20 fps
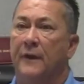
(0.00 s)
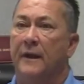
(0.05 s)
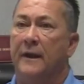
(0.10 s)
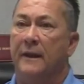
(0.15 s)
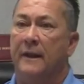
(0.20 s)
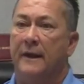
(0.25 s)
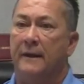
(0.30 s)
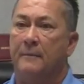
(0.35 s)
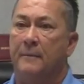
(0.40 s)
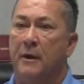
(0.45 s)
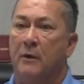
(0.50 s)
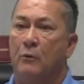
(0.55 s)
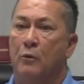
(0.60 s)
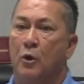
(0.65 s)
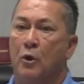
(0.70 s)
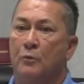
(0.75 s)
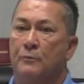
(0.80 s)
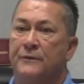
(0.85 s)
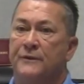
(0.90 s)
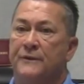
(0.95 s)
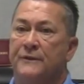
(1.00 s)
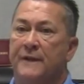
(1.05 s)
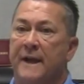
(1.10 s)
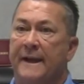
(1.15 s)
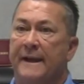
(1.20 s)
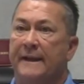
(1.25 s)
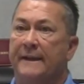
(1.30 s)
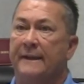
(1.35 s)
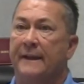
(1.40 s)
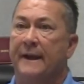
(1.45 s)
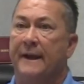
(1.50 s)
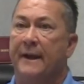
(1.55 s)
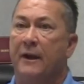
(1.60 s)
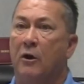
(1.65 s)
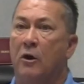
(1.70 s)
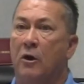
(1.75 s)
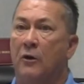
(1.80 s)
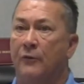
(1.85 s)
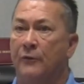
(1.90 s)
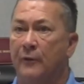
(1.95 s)
thing I like about Roams is I can
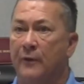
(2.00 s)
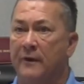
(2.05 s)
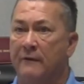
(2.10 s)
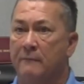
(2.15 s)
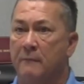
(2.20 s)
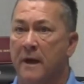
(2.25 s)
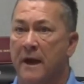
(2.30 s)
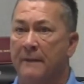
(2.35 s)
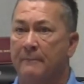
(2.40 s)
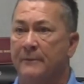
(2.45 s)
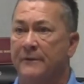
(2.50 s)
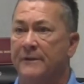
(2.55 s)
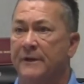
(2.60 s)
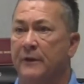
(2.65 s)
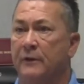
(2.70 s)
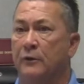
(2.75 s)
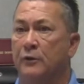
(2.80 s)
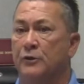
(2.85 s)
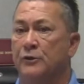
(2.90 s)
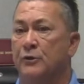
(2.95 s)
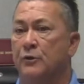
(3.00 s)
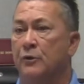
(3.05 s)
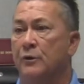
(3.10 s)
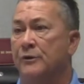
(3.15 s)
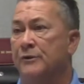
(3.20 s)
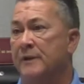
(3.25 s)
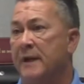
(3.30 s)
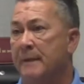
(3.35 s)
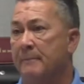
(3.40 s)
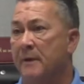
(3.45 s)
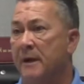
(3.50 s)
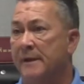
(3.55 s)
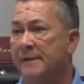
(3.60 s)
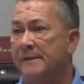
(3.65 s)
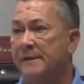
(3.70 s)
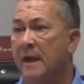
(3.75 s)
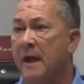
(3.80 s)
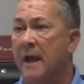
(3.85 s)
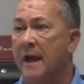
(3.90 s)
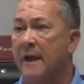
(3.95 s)
lay all 3 of my particular stores side by
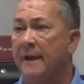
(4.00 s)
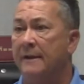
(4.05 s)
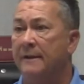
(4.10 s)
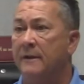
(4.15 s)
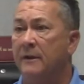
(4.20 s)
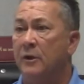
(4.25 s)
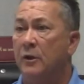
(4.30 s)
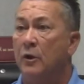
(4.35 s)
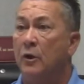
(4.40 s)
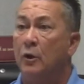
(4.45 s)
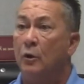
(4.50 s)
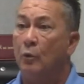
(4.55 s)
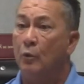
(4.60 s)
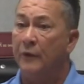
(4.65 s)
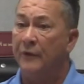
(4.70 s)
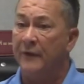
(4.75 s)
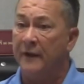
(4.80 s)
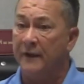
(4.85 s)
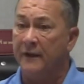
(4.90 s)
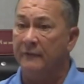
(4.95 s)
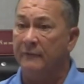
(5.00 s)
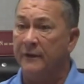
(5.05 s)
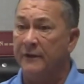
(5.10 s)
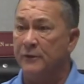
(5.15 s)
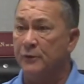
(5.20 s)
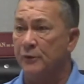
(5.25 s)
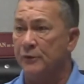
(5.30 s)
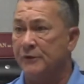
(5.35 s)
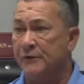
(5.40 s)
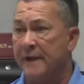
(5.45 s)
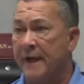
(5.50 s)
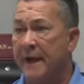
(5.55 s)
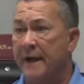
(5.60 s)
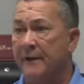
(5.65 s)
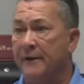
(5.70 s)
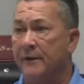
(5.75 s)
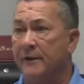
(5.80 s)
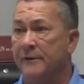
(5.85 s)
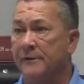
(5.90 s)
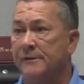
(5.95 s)
side with individual
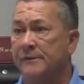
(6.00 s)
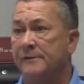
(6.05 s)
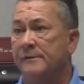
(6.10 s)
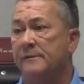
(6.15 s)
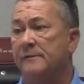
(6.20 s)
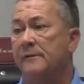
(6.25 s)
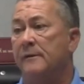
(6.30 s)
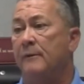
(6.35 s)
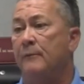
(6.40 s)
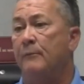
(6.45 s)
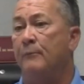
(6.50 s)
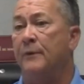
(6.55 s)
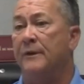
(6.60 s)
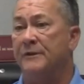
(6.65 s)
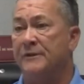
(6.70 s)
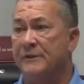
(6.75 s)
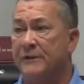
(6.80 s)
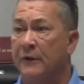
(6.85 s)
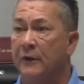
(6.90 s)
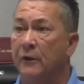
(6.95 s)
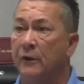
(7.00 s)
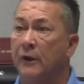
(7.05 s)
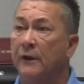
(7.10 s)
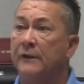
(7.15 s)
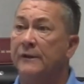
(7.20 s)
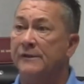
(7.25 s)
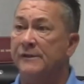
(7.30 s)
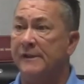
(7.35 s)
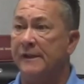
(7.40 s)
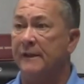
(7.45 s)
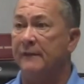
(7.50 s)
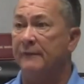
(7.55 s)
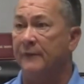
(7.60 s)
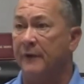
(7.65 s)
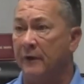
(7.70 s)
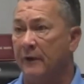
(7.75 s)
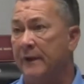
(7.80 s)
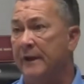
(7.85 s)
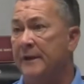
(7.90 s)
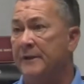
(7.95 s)
standards, but still look to see if
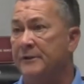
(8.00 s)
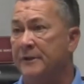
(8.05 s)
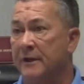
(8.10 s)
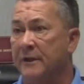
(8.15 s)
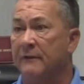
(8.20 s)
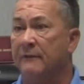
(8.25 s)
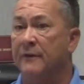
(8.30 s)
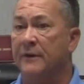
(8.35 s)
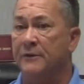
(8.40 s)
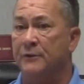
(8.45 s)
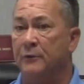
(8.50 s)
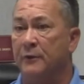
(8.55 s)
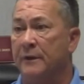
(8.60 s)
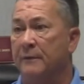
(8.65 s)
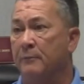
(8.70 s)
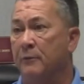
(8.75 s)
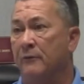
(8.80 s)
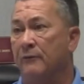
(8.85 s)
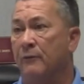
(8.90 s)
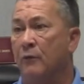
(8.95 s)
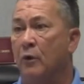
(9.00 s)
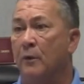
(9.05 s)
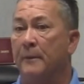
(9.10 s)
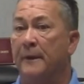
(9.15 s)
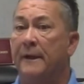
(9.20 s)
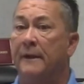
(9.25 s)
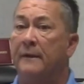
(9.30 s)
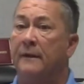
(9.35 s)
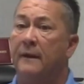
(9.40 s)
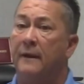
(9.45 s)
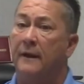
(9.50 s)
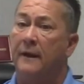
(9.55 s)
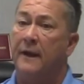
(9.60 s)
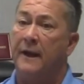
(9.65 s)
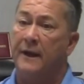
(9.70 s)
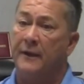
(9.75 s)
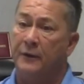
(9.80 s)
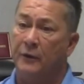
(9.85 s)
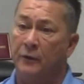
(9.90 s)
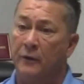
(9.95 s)
they're each individually performing
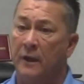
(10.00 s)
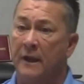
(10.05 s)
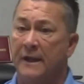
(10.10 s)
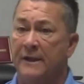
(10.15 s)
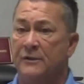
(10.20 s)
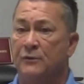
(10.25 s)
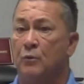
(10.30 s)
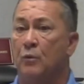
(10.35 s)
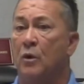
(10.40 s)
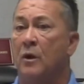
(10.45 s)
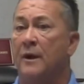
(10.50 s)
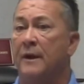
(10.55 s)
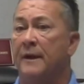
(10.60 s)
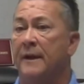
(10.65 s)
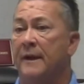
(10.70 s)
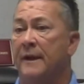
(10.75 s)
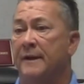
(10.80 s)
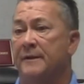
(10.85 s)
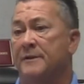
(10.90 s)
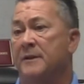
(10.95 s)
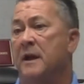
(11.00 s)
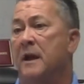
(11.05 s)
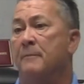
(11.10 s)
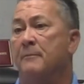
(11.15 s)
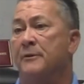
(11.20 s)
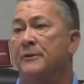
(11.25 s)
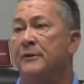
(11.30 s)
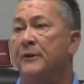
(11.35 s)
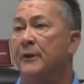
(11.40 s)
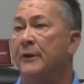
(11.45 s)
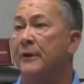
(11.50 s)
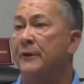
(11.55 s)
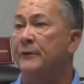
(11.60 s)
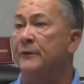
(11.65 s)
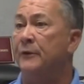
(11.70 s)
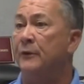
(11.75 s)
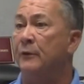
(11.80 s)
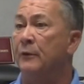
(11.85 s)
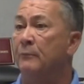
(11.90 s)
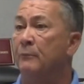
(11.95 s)
and utilize one as an opportunity
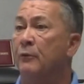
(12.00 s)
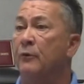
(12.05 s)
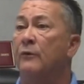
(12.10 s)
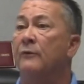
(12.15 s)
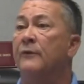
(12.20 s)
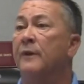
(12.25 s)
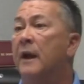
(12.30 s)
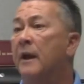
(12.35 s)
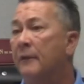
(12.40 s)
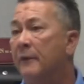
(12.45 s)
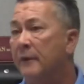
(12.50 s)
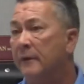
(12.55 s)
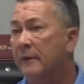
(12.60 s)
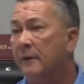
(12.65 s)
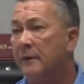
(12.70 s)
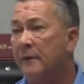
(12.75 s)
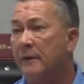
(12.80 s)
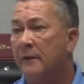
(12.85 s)
to improve another.